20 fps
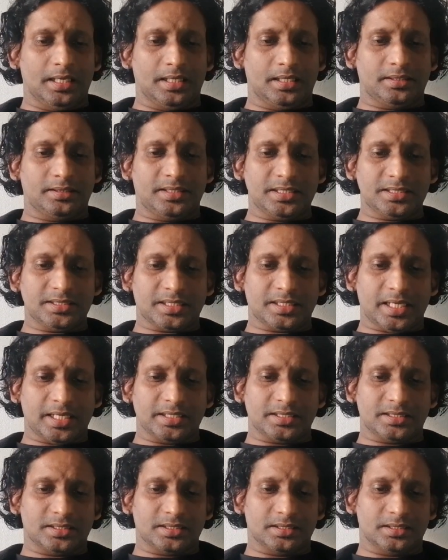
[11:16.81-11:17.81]
In this
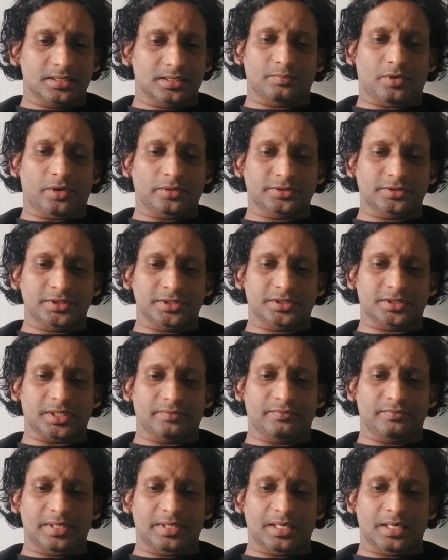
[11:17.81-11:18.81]
case, both
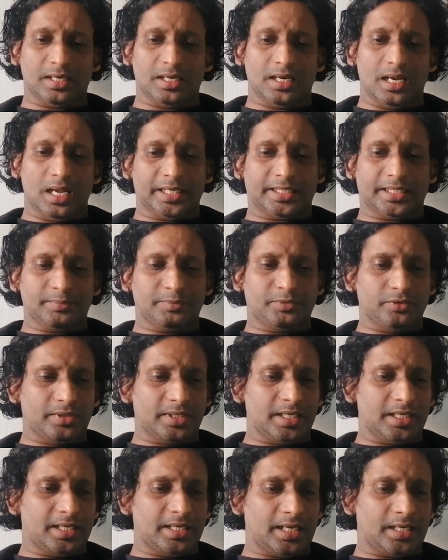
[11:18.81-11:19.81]
systems will attempt to
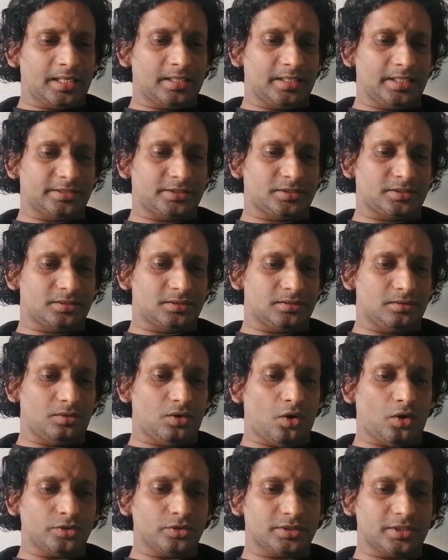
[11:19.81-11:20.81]
regain its
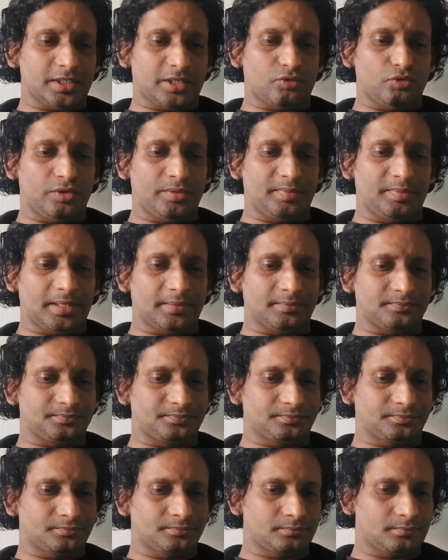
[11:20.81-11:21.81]
lost equilibrium.
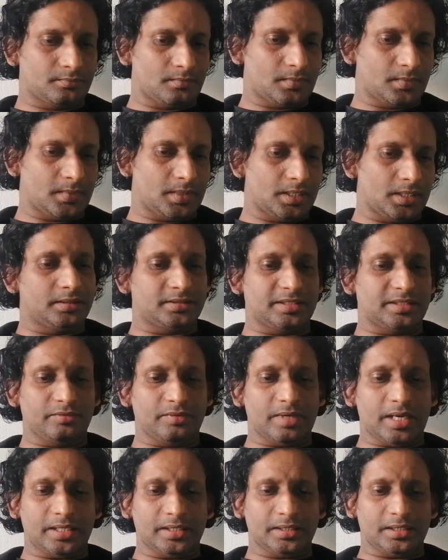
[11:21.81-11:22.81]
The
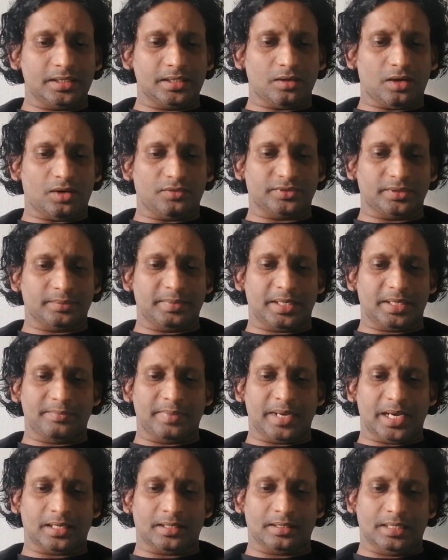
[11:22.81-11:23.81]
singularity of the Big
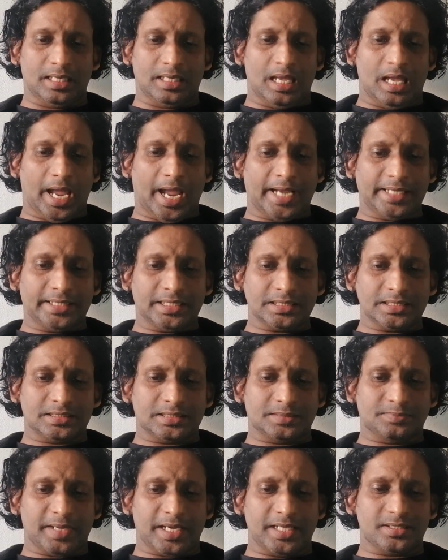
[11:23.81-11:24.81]
Bang and the
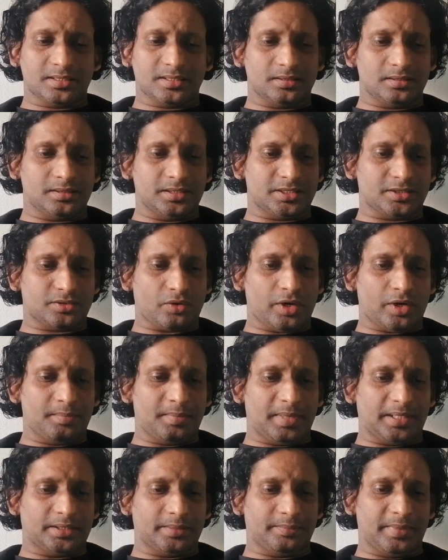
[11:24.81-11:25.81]
space destroyed
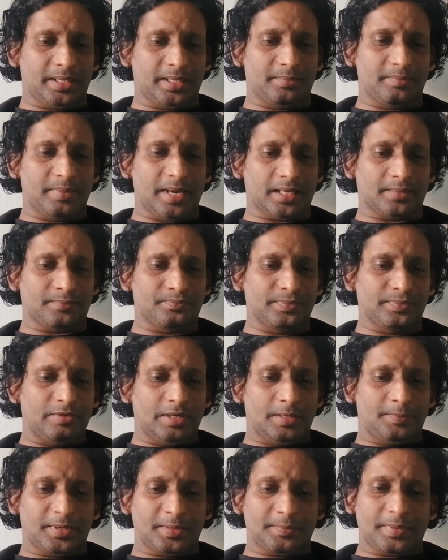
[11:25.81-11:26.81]
by the Big Bang
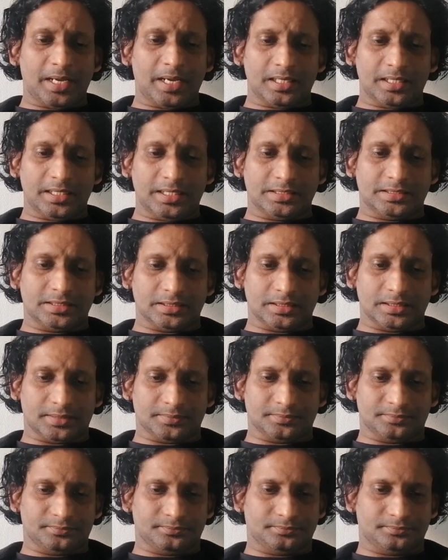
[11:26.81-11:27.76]
will prepare each other.